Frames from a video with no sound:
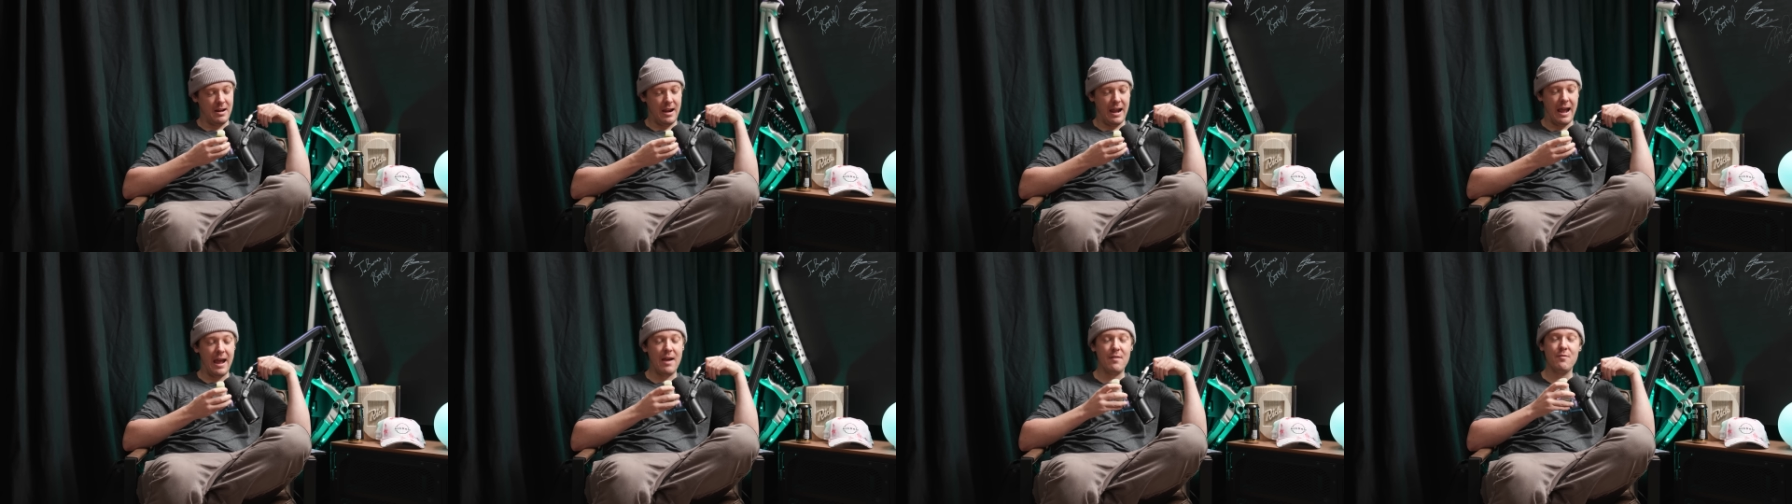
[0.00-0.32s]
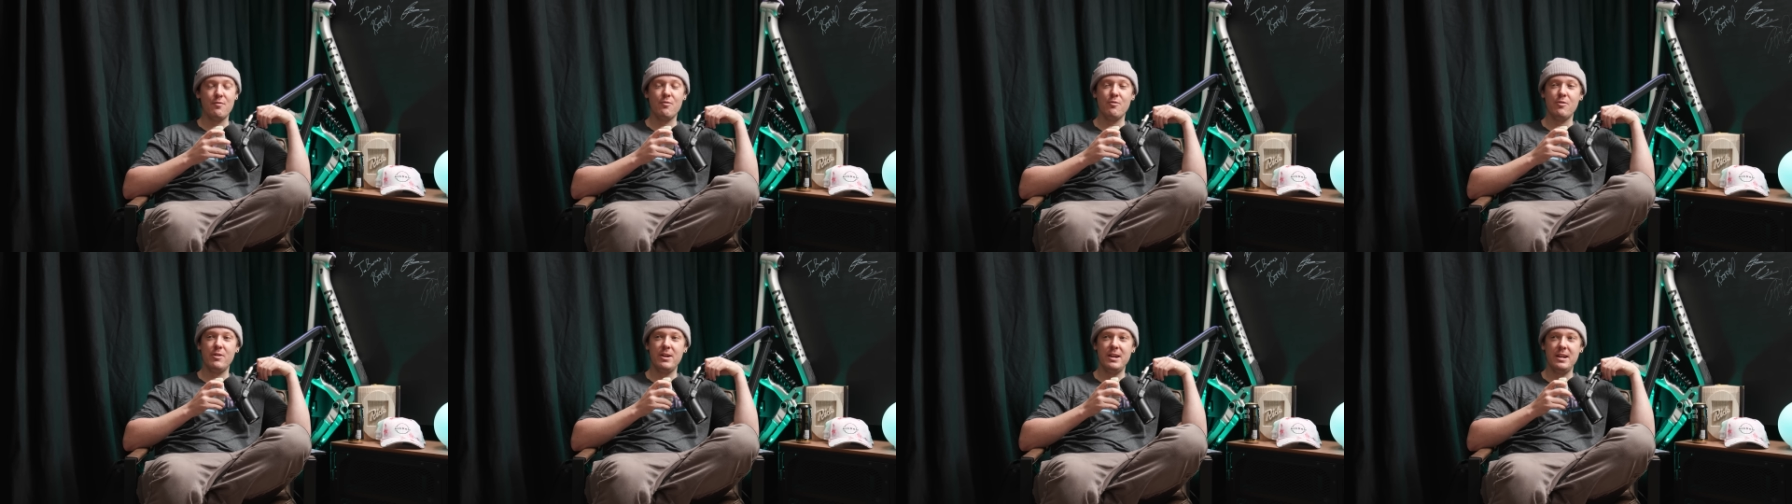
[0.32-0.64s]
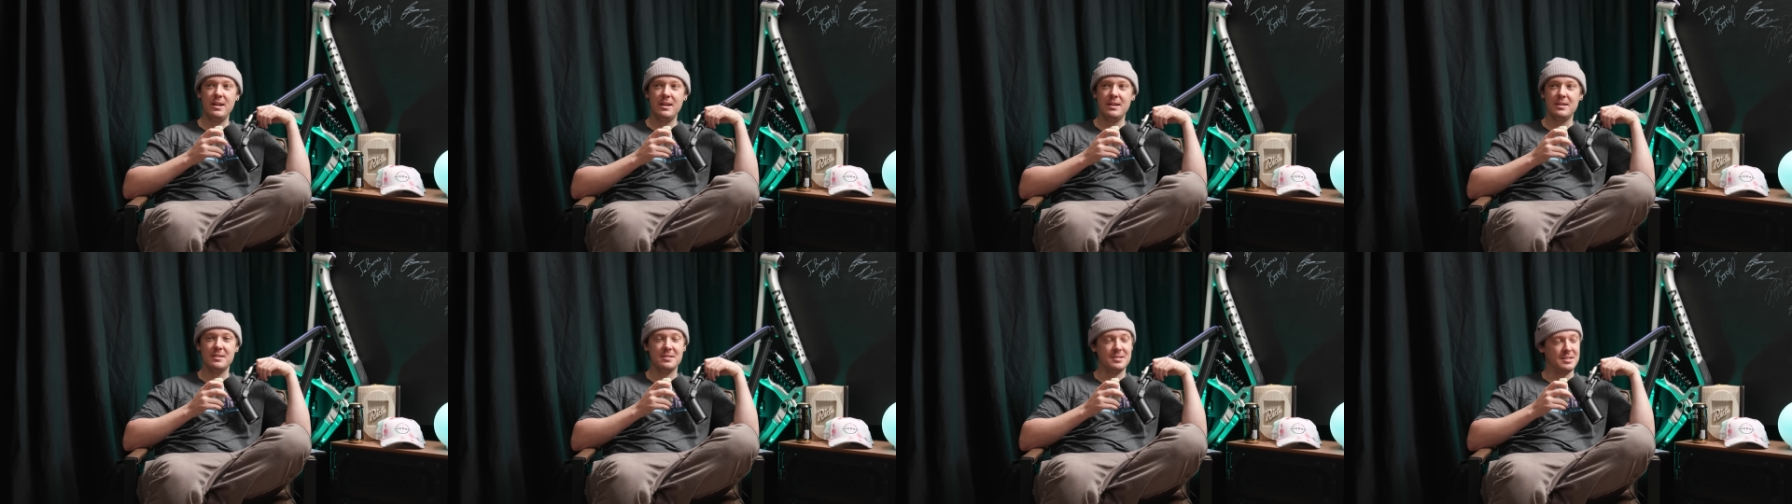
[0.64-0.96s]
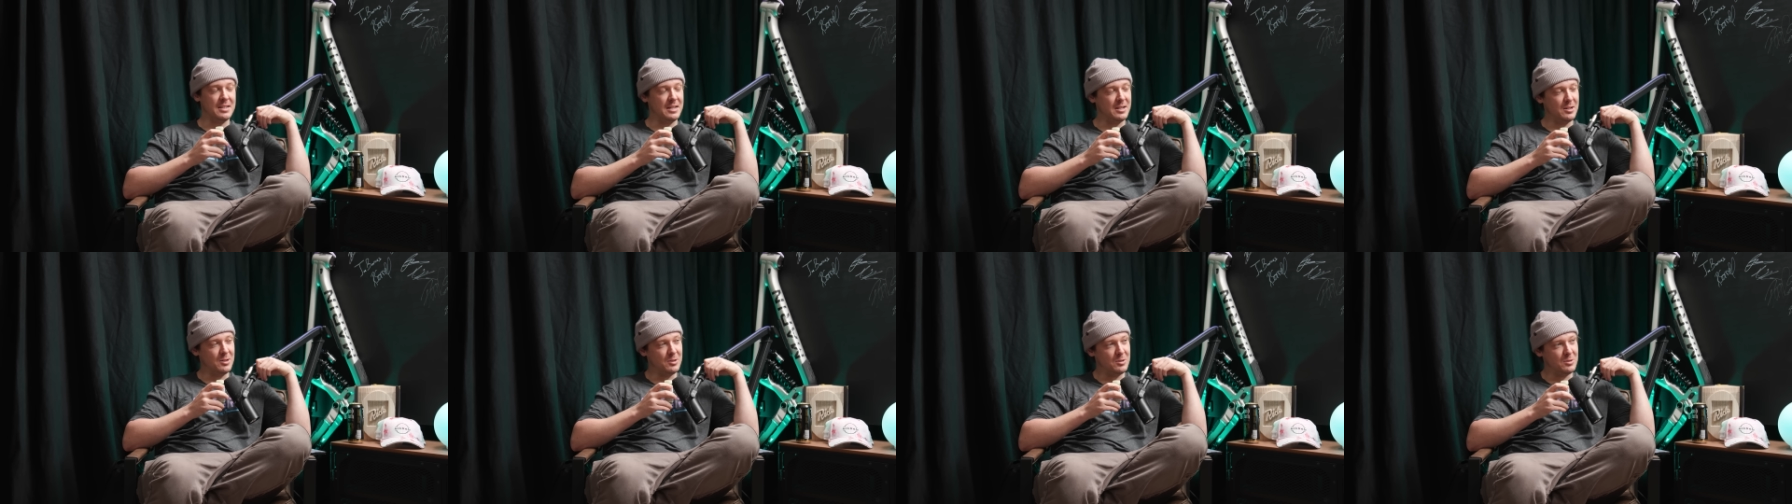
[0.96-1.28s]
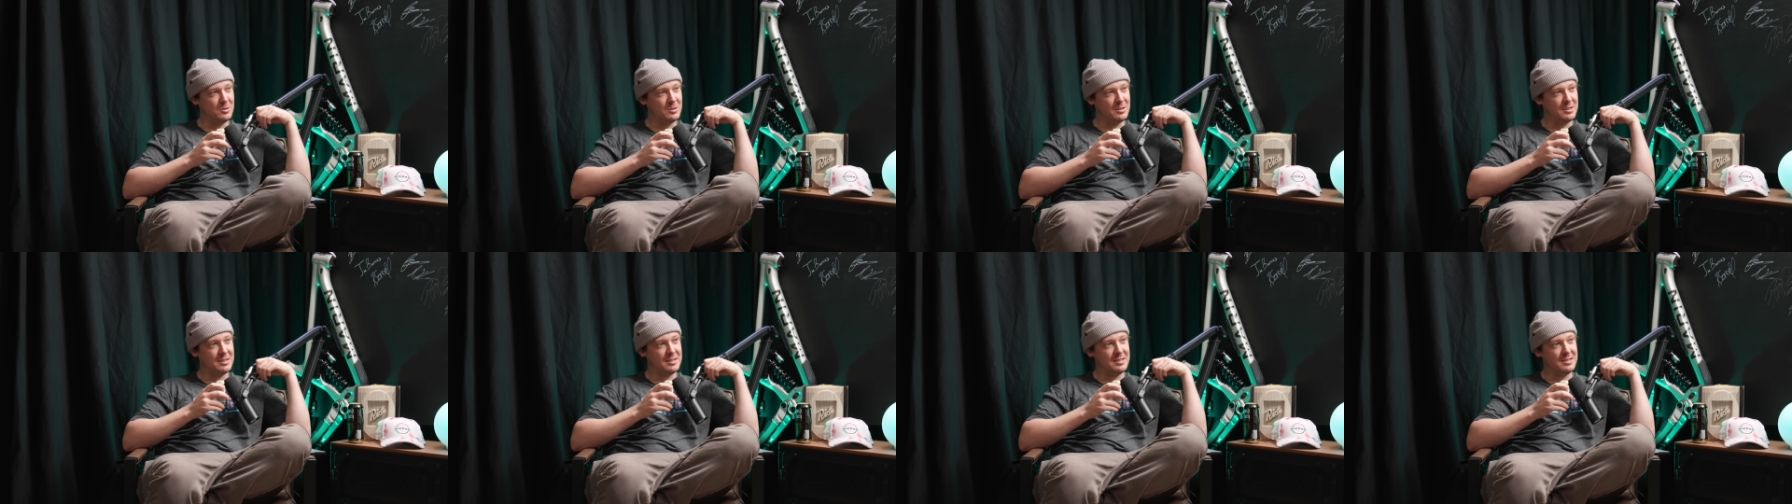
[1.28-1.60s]
every
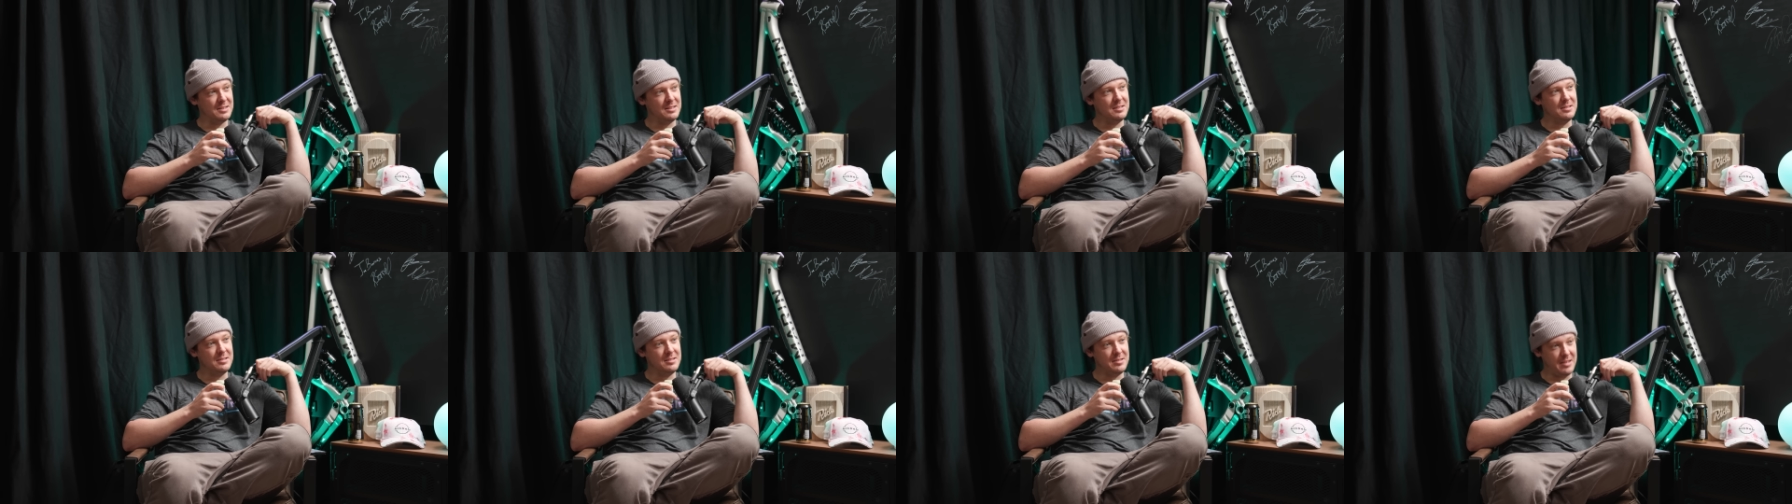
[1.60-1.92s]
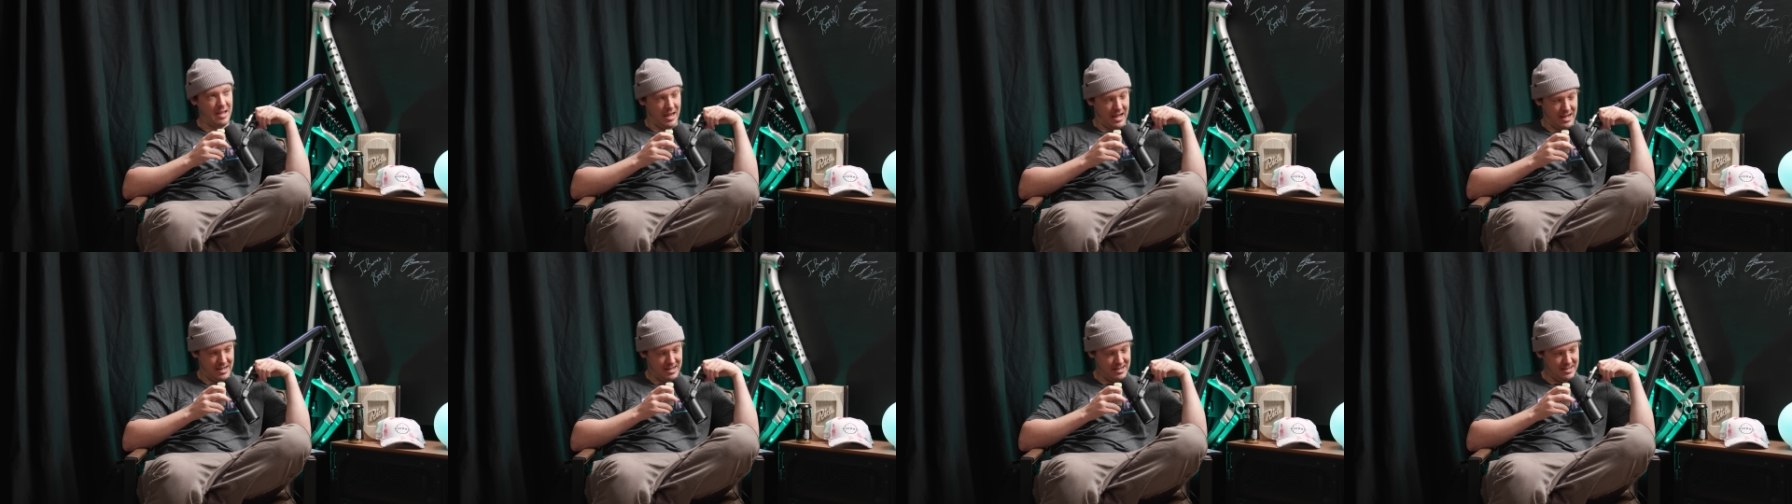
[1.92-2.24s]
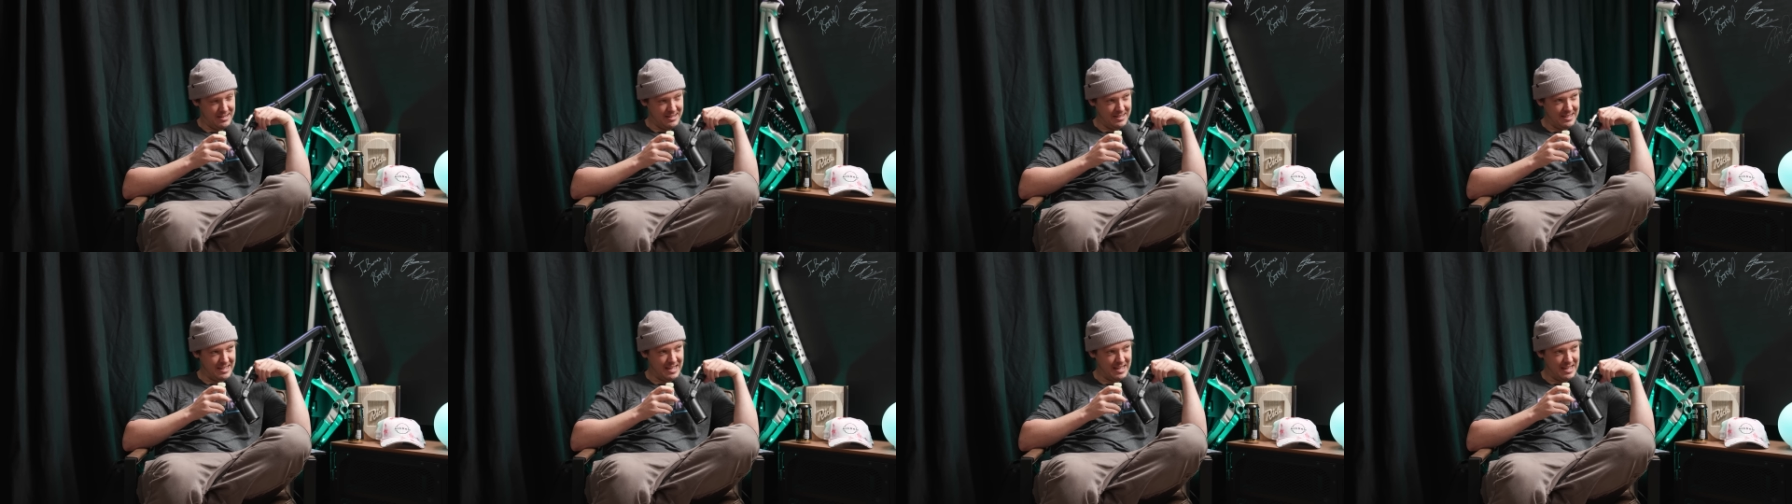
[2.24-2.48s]
single day.